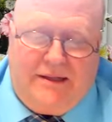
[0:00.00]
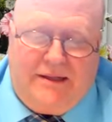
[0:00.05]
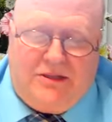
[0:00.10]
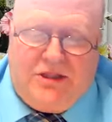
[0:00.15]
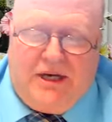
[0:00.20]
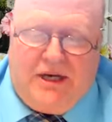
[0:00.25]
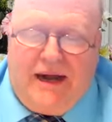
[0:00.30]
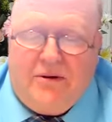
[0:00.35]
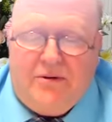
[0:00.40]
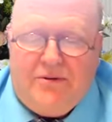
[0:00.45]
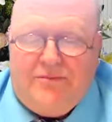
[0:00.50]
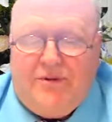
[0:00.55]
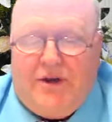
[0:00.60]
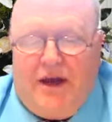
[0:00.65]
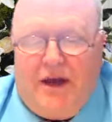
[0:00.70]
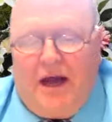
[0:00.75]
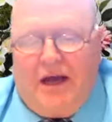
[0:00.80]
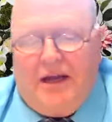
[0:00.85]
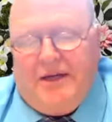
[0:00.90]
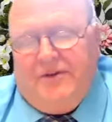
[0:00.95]
The child
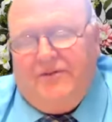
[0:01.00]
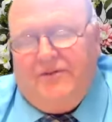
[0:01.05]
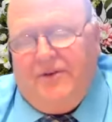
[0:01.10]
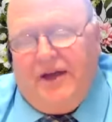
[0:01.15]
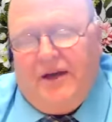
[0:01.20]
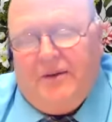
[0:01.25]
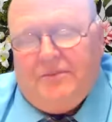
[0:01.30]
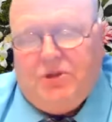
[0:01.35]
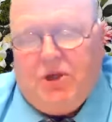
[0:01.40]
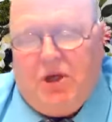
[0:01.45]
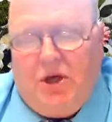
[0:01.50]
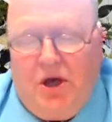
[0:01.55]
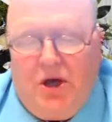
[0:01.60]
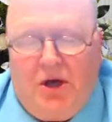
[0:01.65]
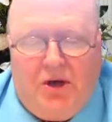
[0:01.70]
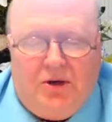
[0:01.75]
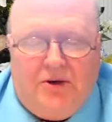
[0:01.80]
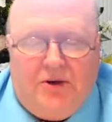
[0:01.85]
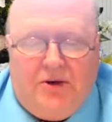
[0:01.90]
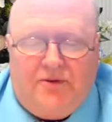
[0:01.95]
of God develops a
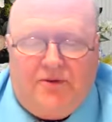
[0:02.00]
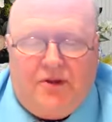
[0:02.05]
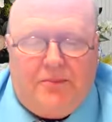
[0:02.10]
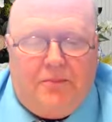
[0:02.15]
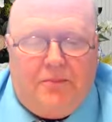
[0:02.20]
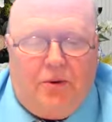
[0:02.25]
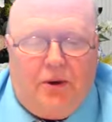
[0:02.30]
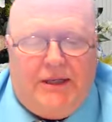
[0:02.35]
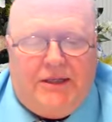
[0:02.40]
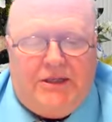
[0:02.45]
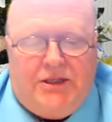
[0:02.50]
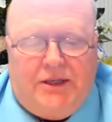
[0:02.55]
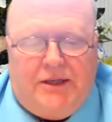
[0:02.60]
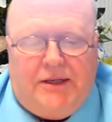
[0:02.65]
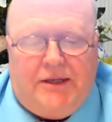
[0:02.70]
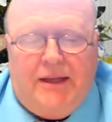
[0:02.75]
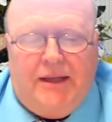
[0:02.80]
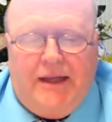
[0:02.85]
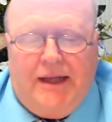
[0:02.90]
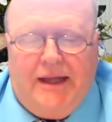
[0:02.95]
hunger for the
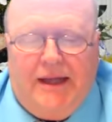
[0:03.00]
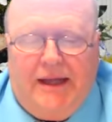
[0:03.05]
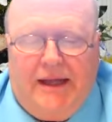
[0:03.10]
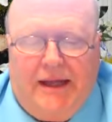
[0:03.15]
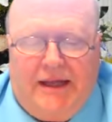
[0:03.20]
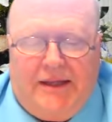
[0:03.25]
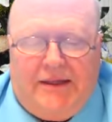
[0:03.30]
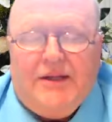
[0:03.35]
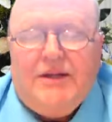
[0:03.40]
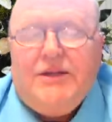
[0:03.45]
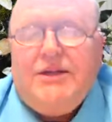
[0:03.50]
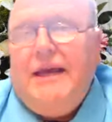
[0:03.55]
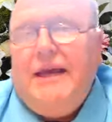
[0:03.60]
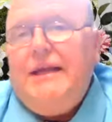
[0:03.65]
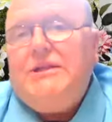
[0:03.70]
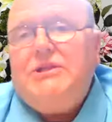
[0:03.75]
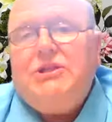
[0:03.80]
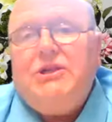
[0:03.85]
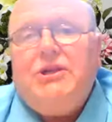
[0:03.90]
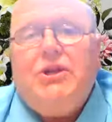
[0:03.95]
preaching and the
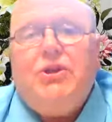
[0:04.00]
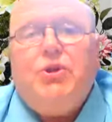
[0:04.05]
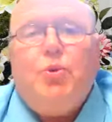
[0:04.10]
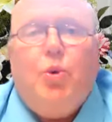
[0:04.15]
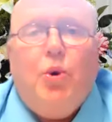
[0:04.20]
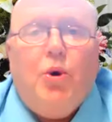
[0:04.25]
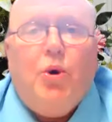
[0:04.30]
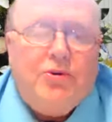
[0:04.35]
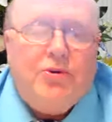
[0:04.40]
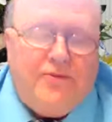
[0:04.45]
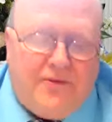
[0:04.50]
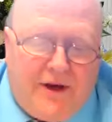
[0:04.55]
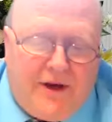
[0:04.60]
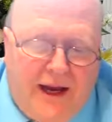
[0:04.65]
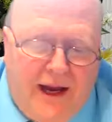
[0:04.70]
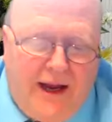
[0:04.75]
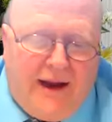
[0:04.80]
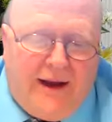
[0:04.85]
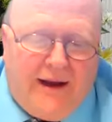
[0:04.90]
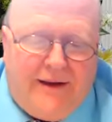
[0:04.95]
teaching of the Word of
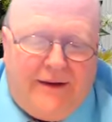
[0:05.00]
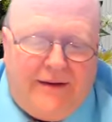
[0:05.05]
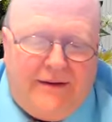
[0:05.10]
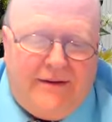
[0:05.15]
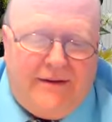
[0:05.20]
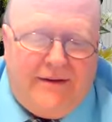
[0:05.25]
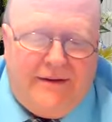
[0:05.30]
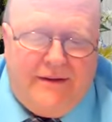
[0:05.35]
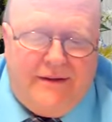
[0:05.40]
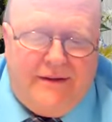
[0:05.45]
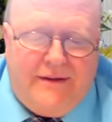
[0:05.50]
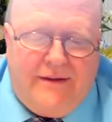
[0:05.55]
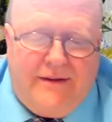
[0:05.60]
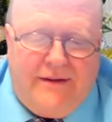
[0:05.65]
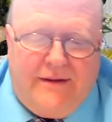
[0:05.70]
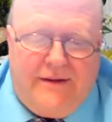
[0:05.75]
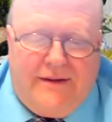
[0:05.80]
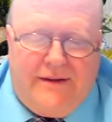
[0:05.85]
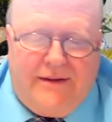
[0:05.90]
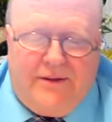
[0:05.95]
God.
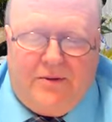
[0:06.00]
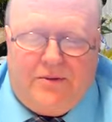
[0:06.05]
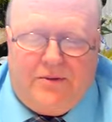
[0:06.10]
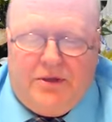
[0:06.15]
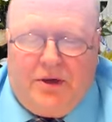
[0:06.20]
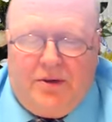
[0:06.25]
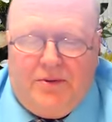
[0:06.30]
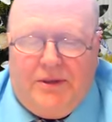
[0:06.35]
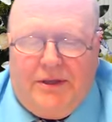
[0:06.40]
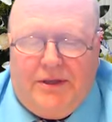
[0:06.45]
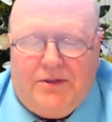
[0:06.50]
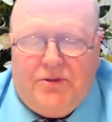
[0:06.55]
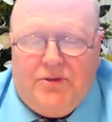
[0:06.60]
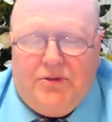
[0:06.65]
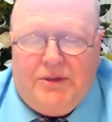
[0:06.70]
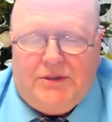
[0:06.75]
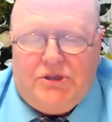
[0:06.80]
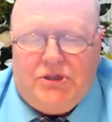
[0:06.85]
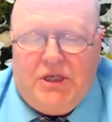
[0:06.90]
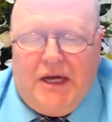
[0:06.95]
It'll turn you
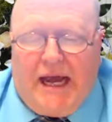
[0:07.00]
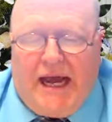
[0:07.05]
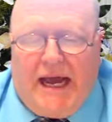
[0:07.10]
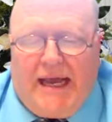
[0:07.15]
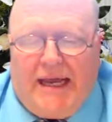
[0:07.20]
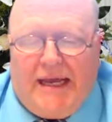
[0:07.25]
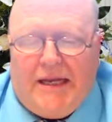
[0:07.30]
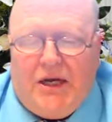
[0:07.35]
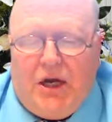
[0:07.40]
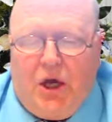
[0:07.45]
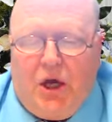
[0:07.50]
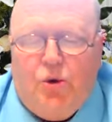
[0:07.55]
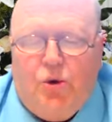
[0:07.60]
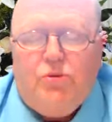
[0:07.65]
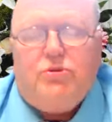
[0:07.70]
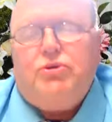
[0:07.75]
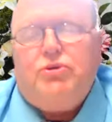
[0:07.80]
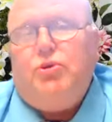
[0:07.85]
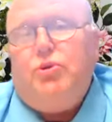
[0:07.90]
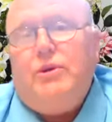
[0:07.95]
into a giant
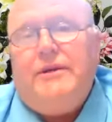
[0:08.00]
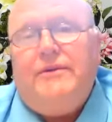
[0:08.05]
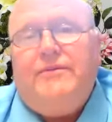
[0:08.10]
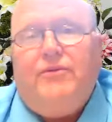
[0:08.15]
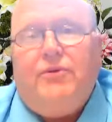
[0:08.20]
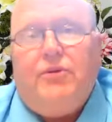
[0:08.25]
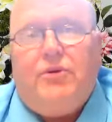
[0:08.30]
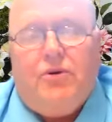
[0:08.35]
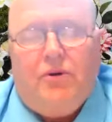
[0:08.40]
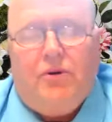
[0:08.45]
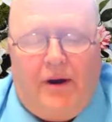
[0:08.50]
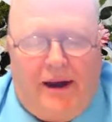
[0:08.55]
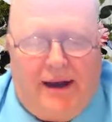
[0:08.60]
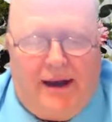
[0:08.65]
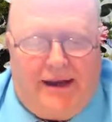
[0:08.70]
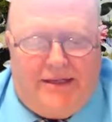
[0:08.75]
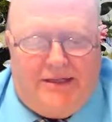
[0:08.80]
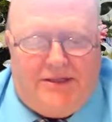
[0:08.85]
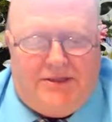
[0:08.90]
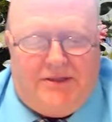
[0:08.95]
oak tree for
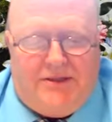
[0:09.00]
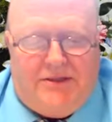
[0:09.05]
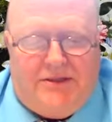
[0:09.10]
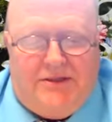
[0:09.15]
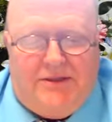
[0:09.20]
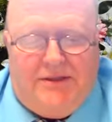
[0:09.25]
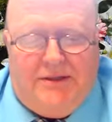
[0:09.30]
Christ.